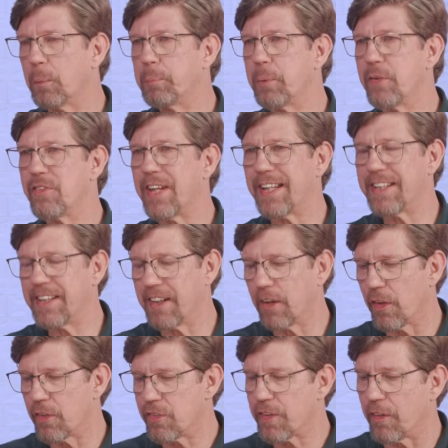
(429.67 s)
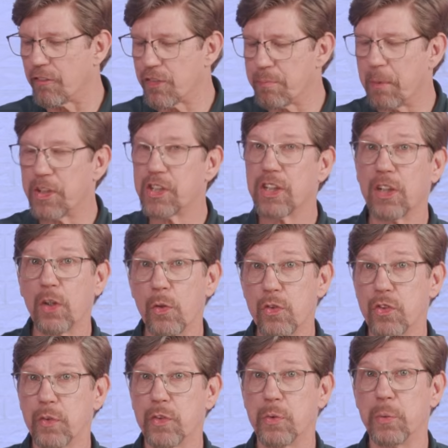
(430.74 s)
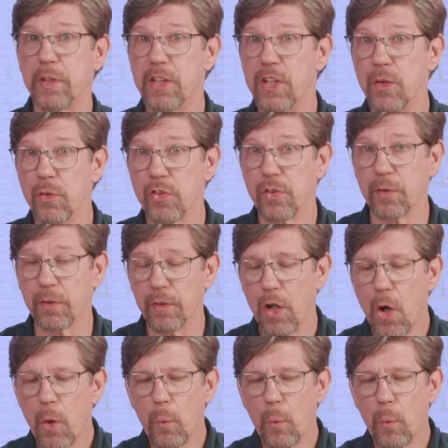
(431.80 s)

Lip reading: presenting ourselves much closer to a user,